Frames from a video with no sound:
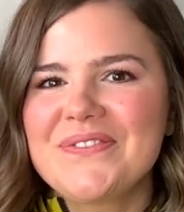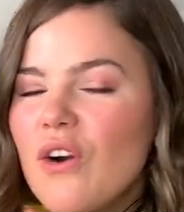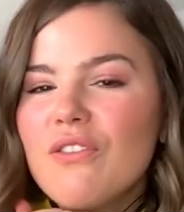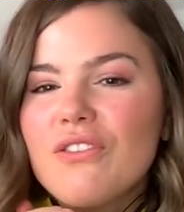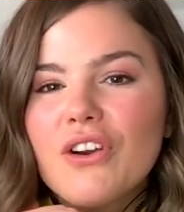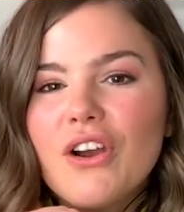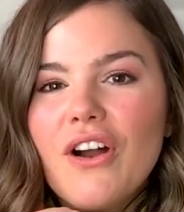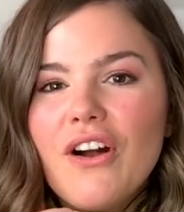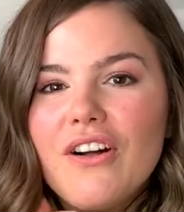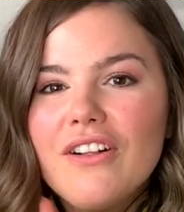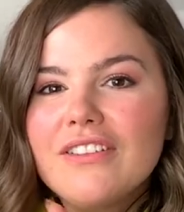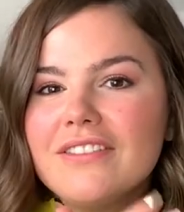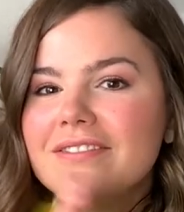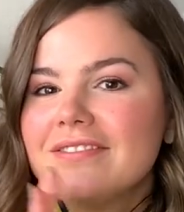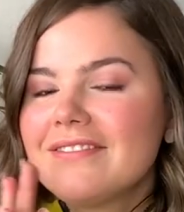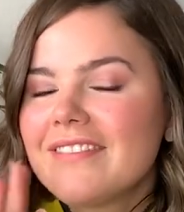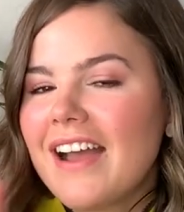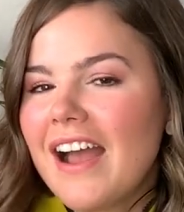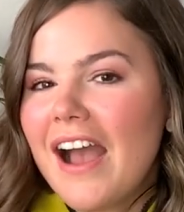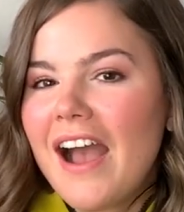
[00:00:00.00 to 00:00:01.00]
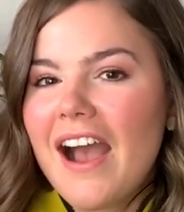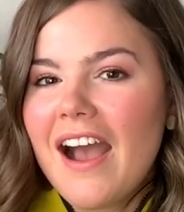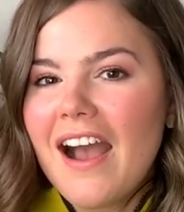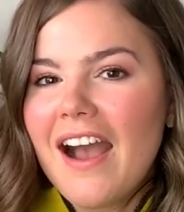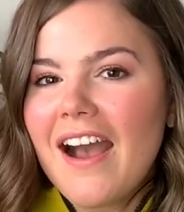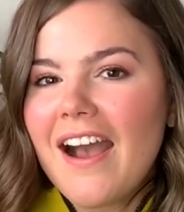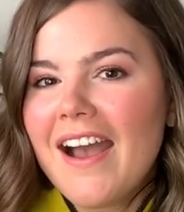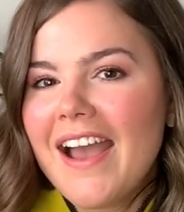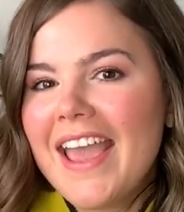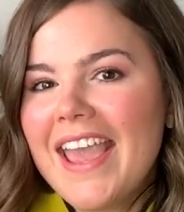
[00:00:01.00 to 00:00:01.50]
Overall,
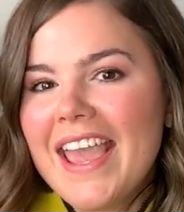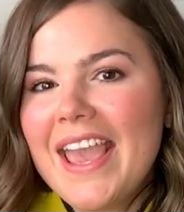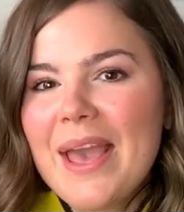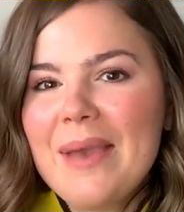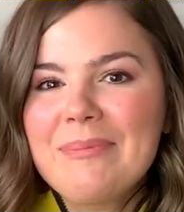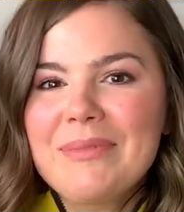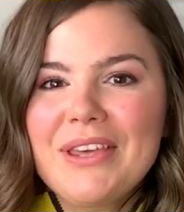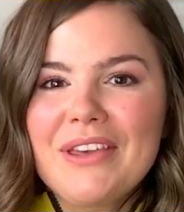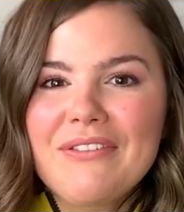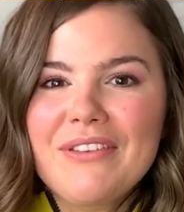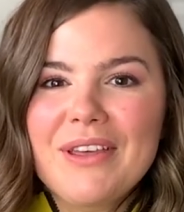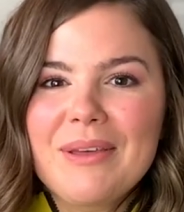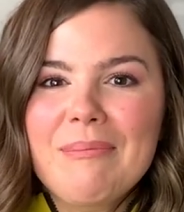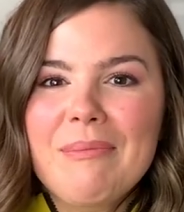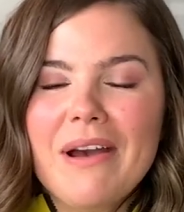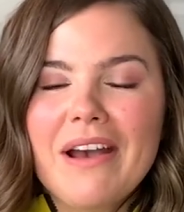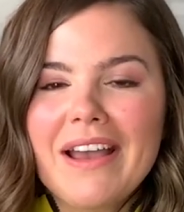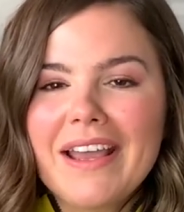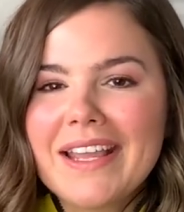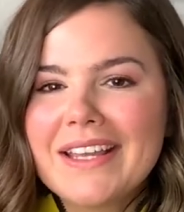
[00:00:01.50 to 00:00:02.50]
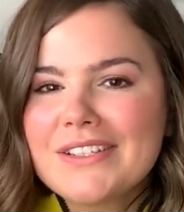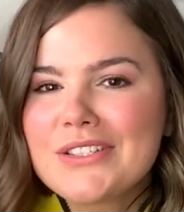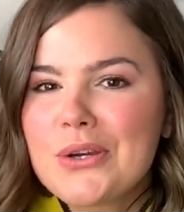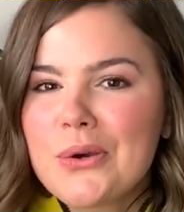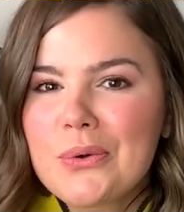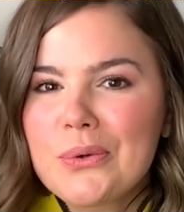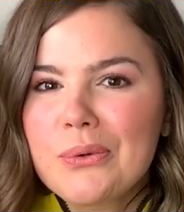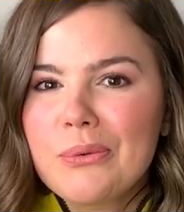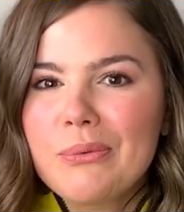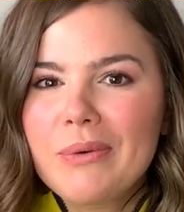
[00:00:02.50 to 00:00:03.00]
I am giving my
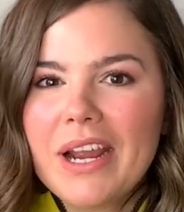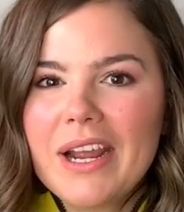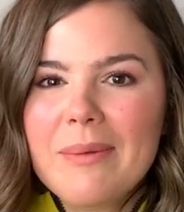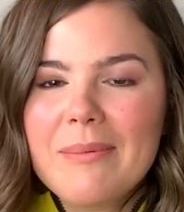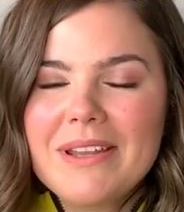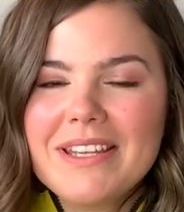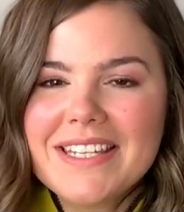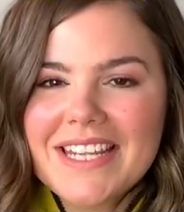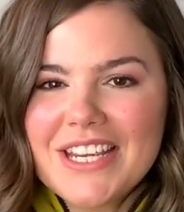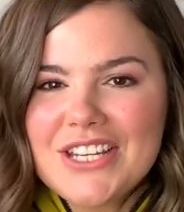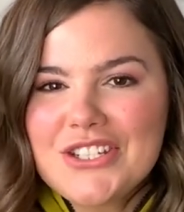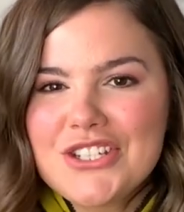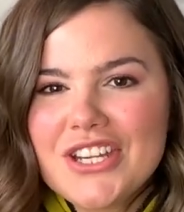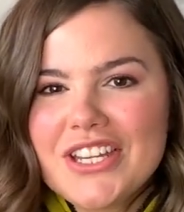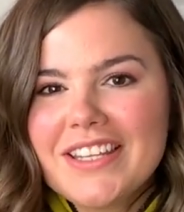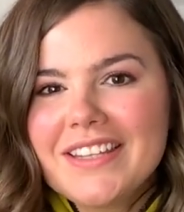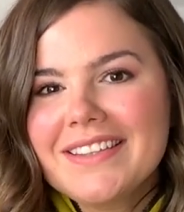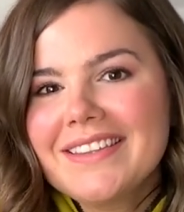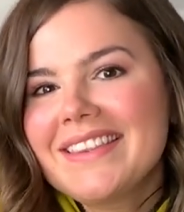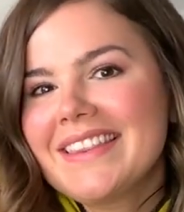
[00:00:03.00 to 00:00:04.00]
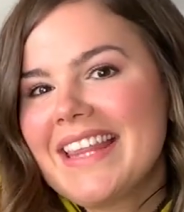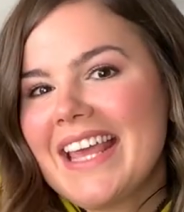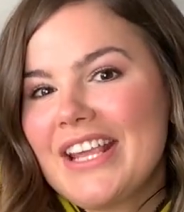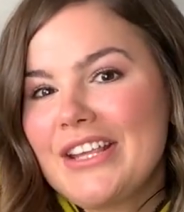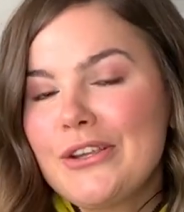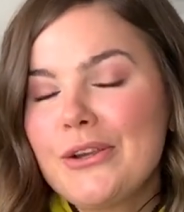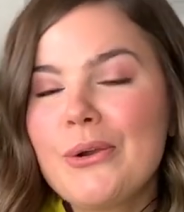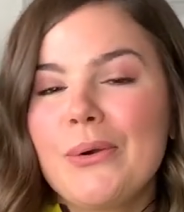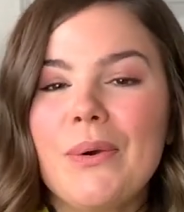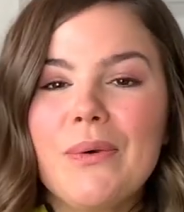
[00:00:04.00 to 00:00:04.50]
total recommendation that
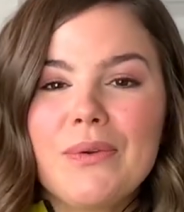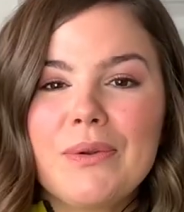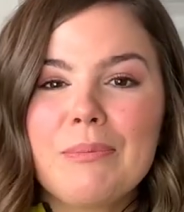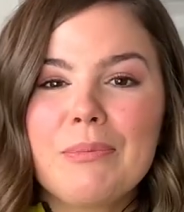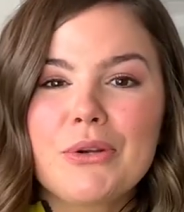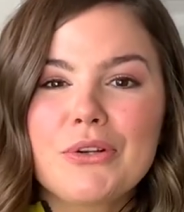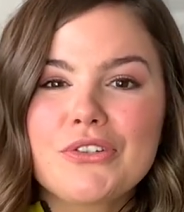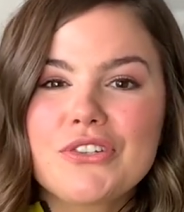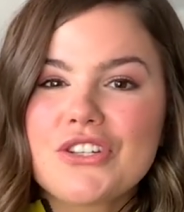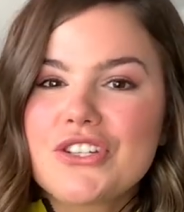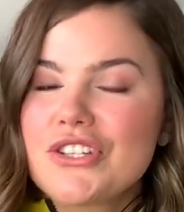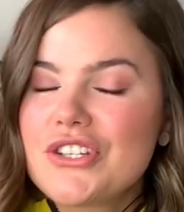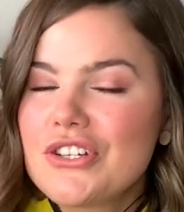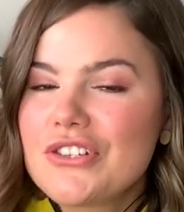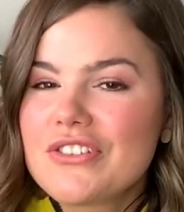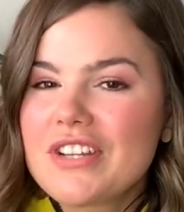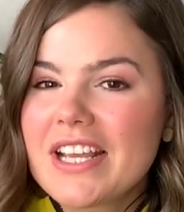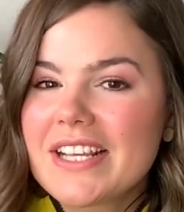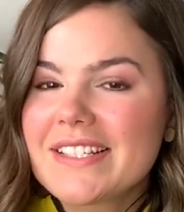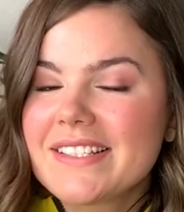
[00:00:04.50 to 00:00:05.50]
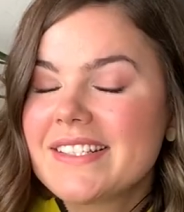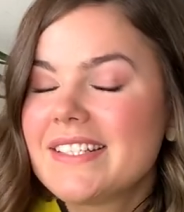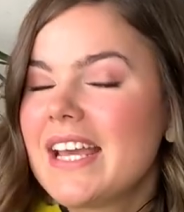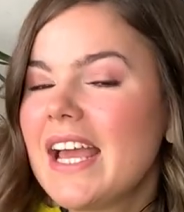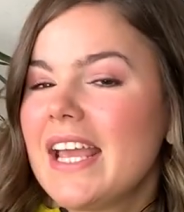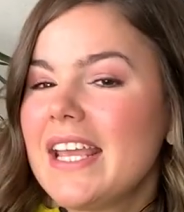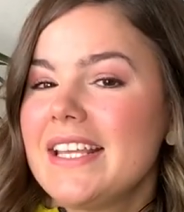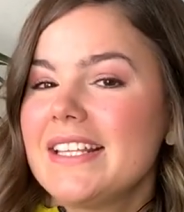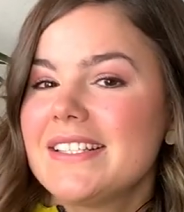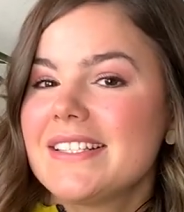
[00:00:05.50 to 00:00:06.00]
you go out and purchase Sheertex
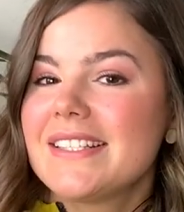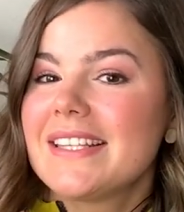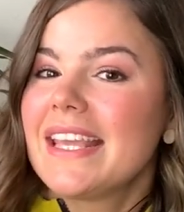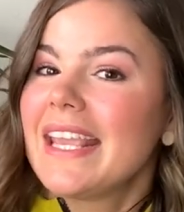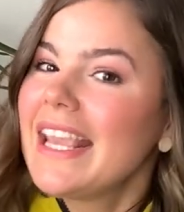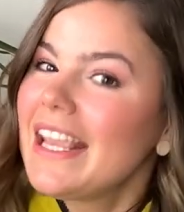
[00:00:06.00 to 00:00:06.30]
tights